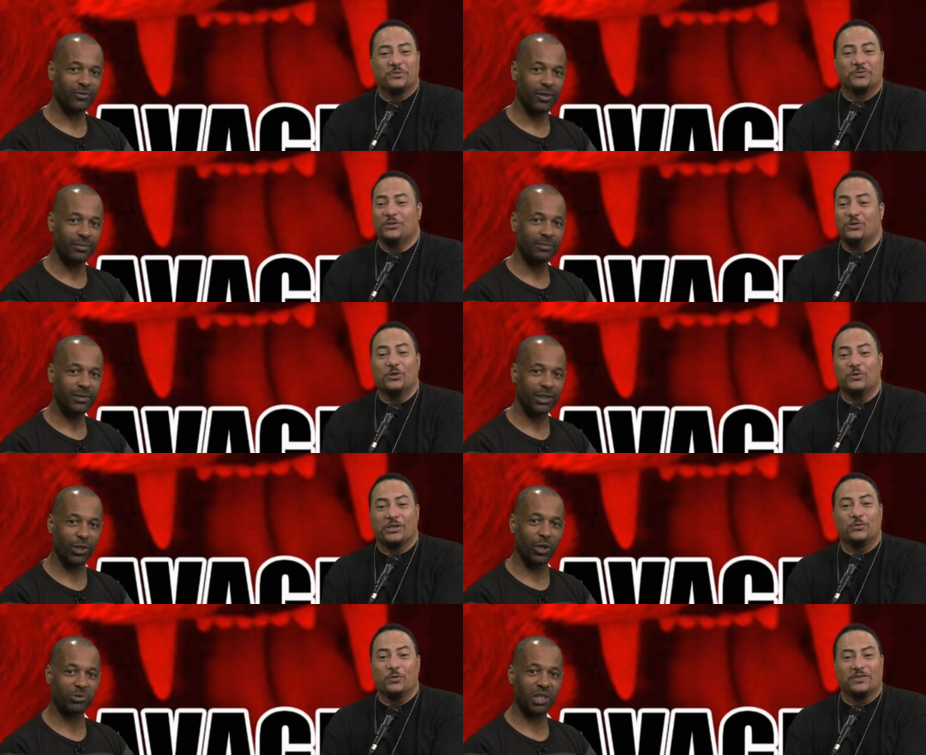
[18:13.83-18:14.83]
Speaker 1: from. You don't
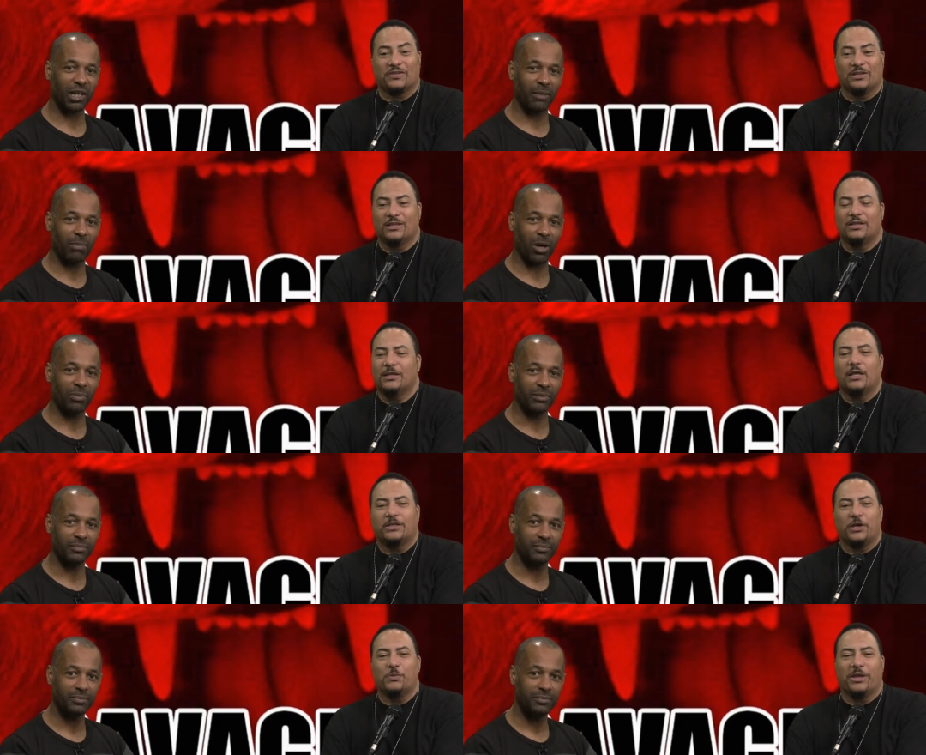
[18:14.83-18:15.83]
good old whiskey. Kentucky bourbon.
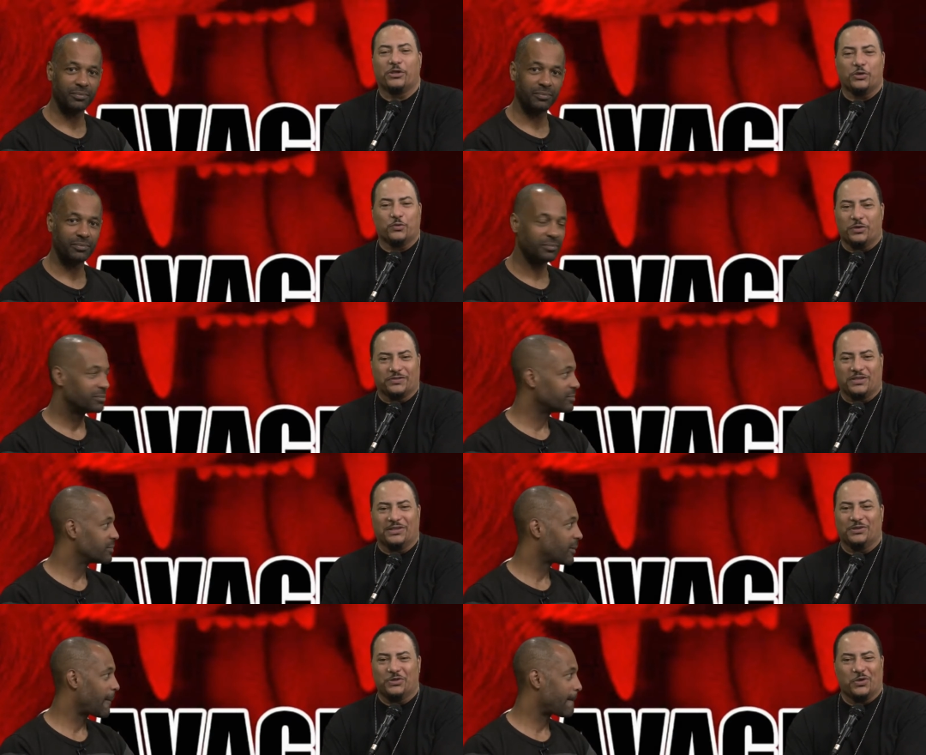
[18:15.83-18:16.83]
They don't make good whiskey
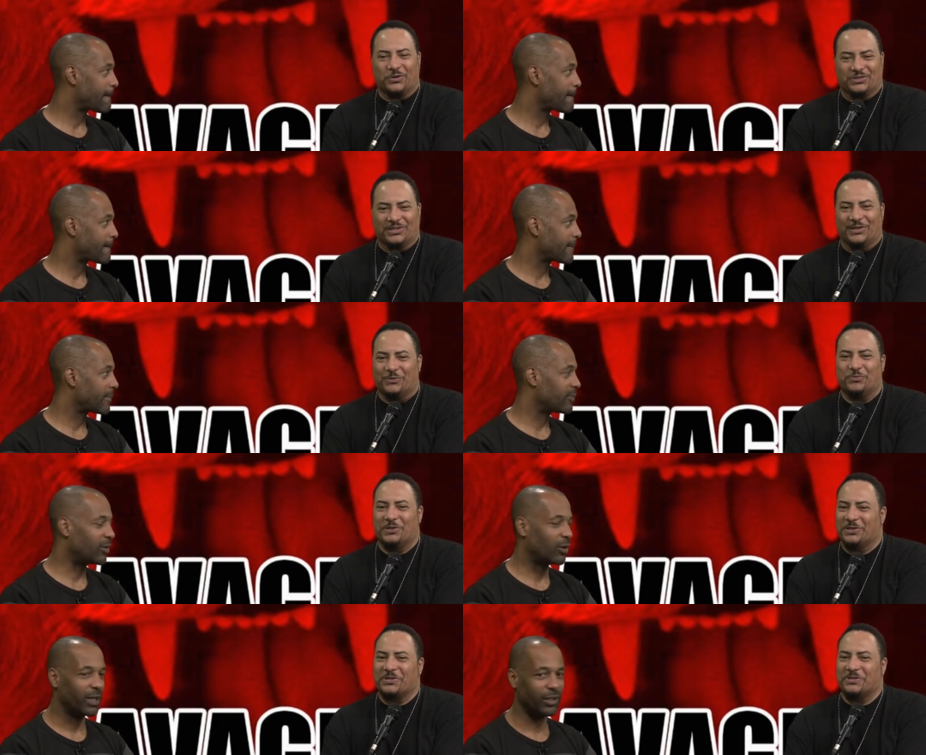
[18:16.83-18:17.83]
in New York City, but
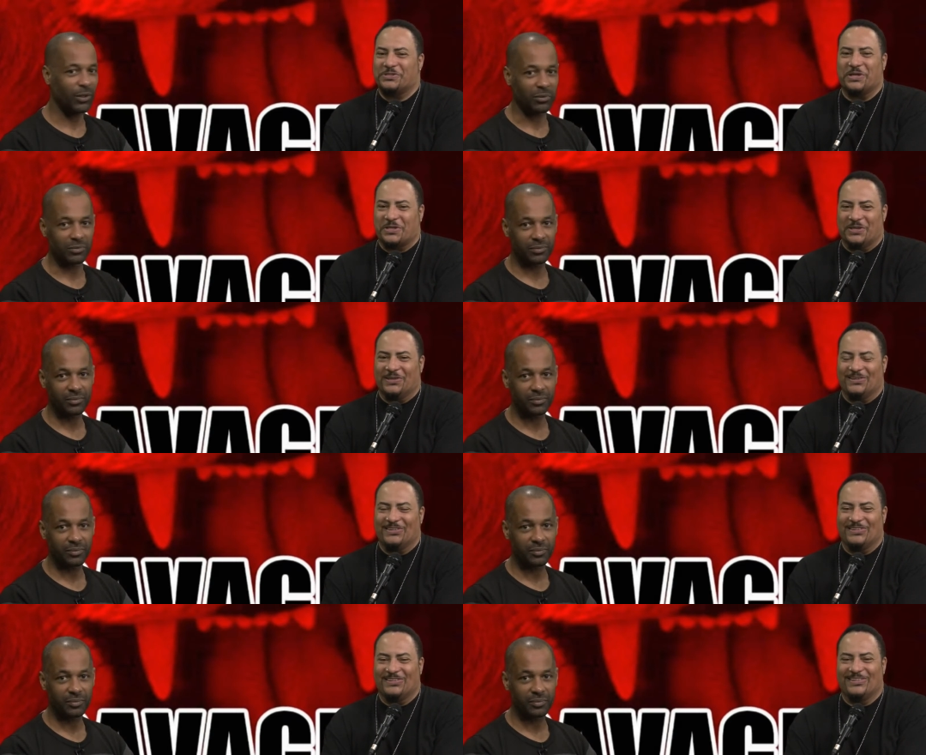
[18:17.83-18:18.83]
no, in they Kentucky.
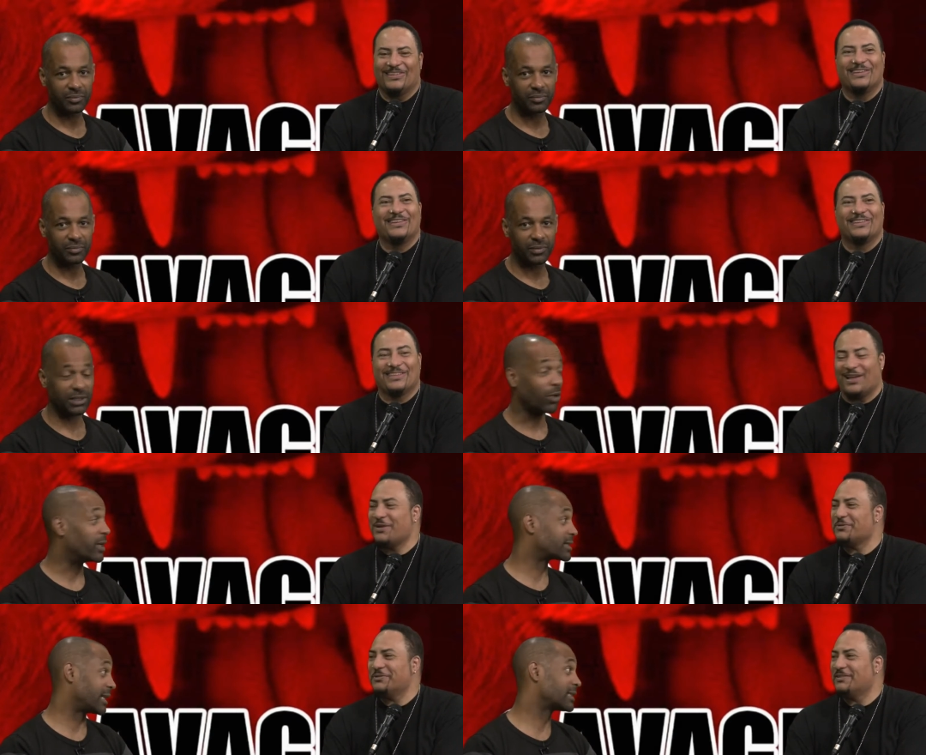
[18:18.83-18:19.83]
Don't. So
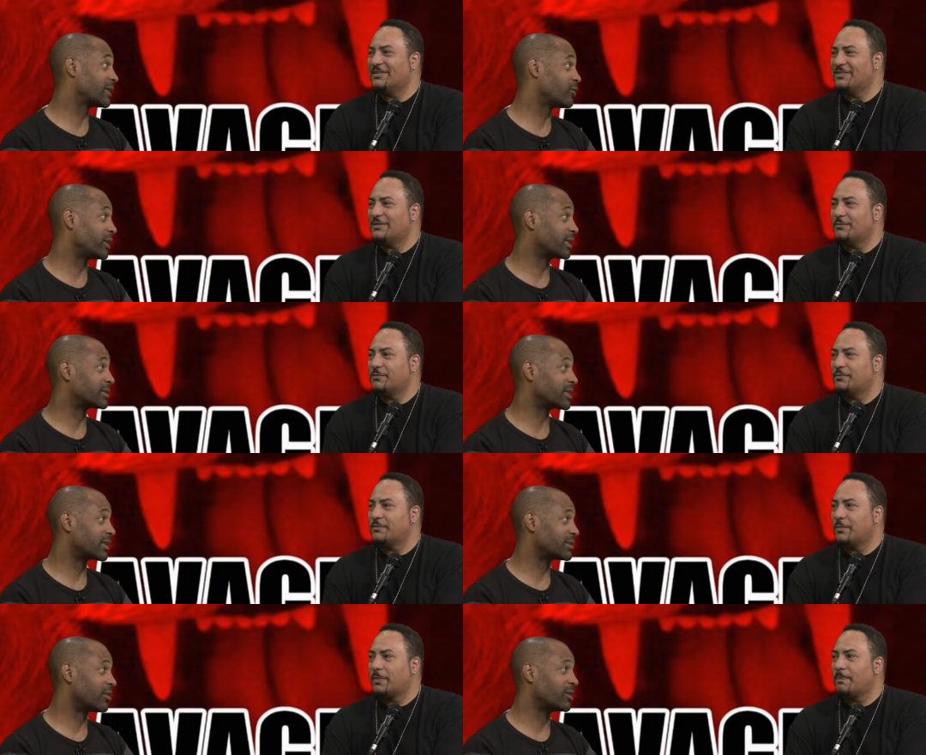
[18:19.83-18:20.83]
it's, it's
Speaker 2: literally
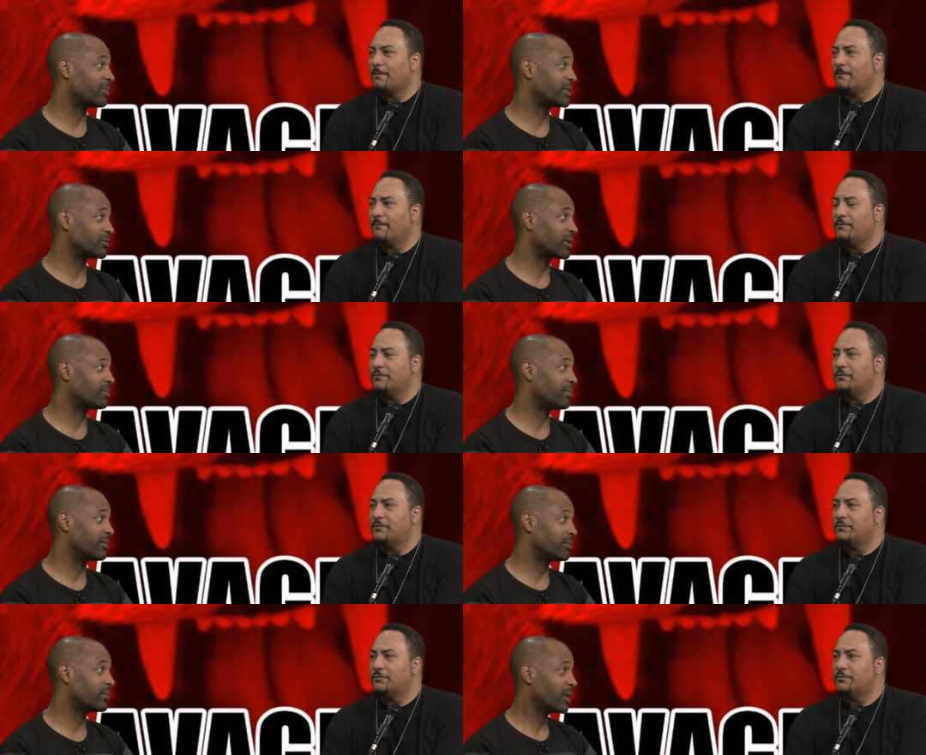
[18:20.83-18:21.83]
Kentucky's the only place you can
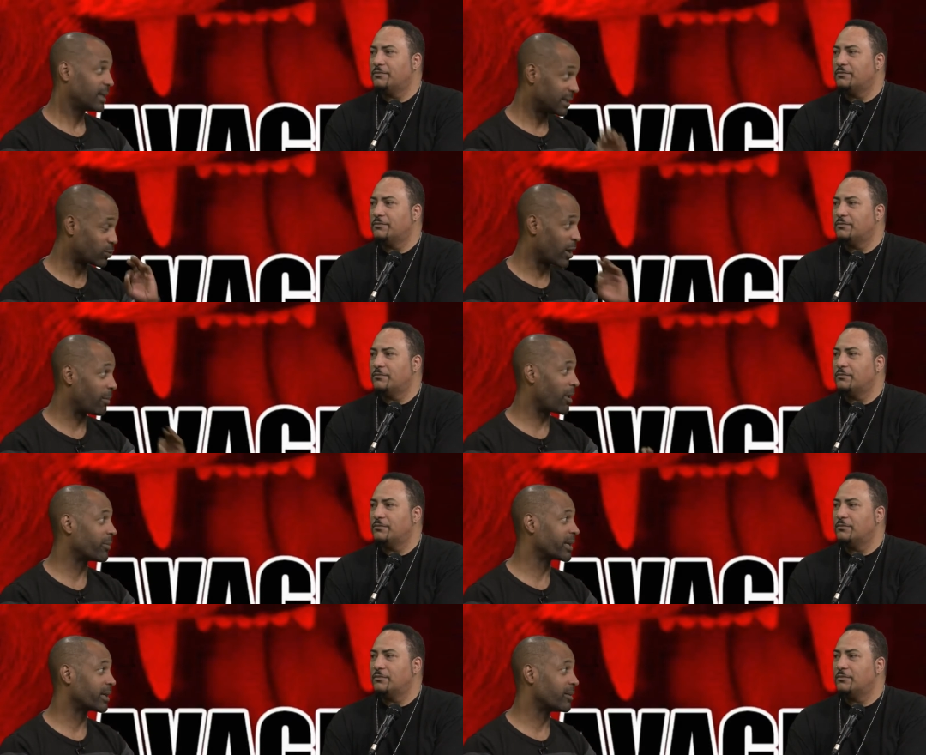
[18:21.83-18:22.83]
is where
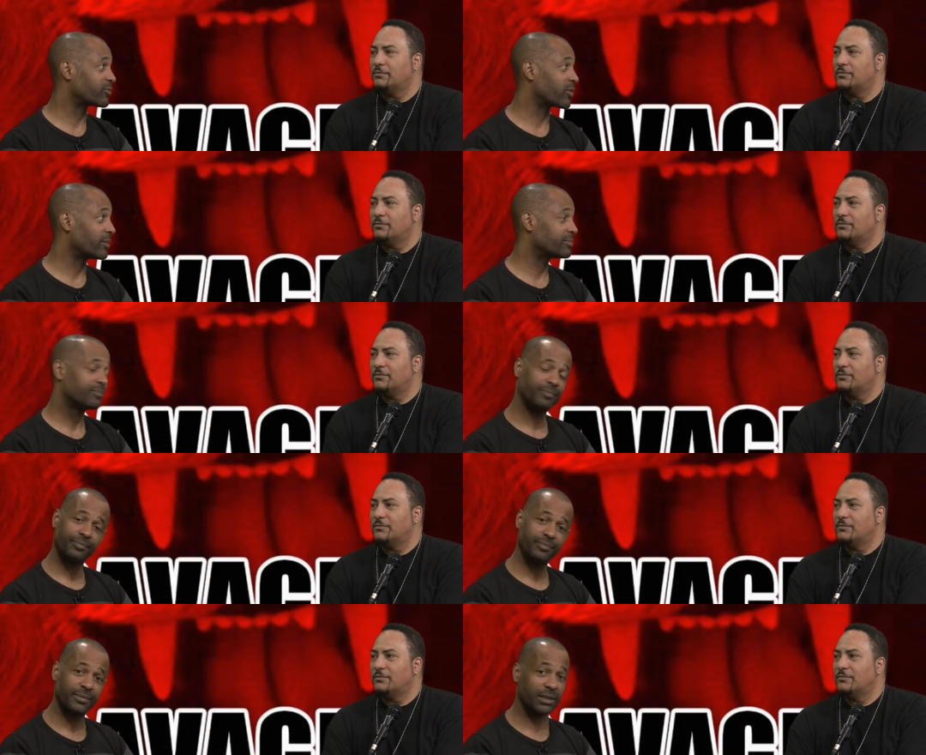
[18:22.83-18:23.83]
bourbon comes from.
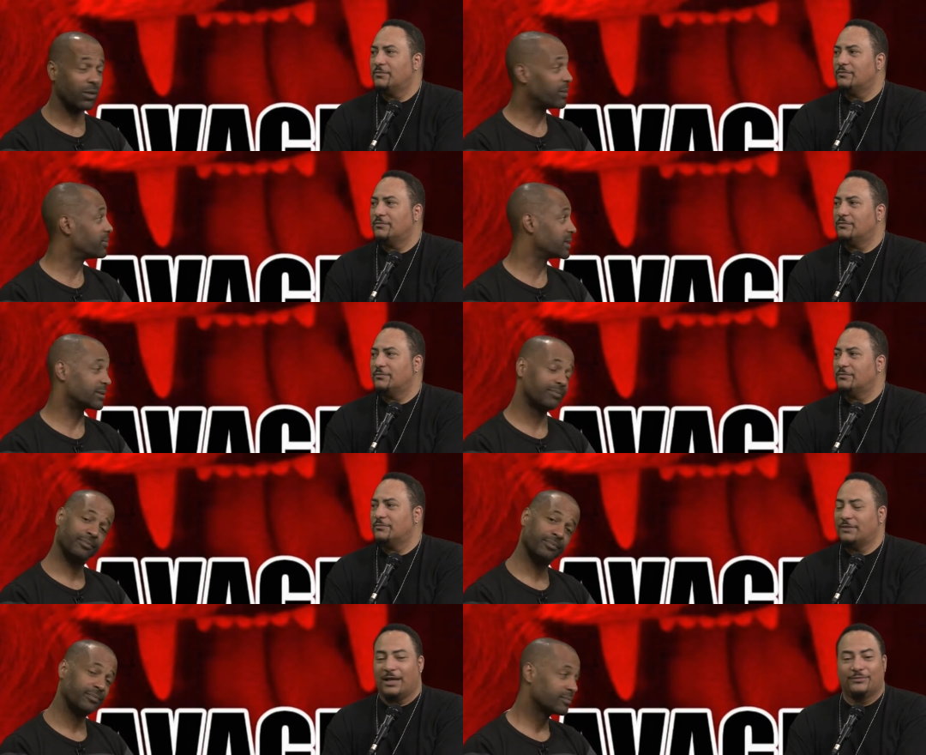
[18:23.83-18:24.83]
It's the only place.
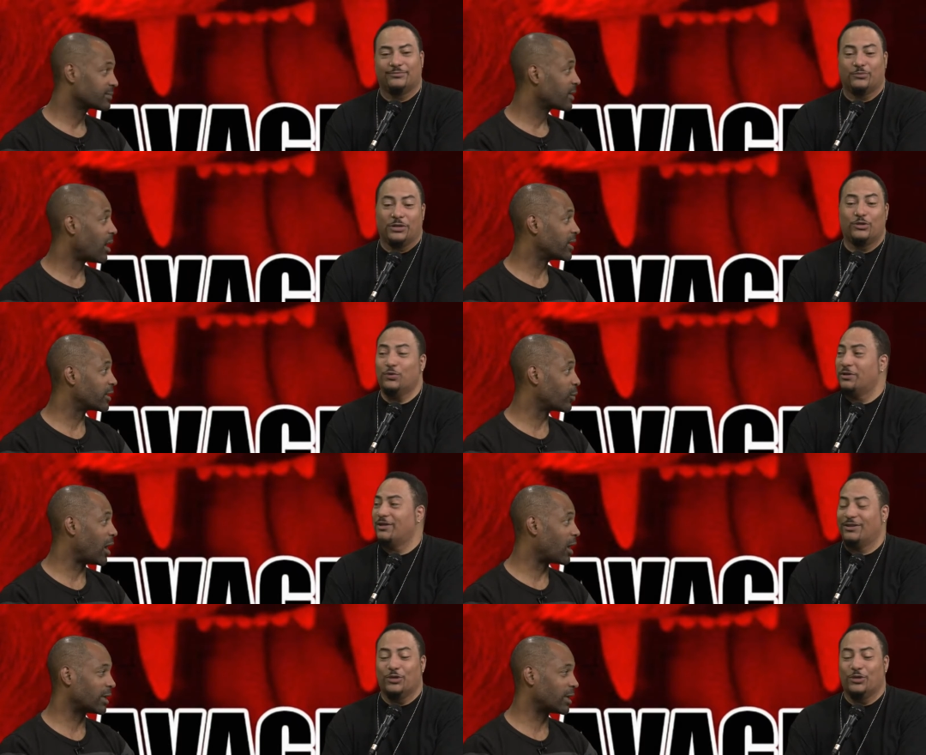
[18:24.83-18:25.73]
I, well, all other would, all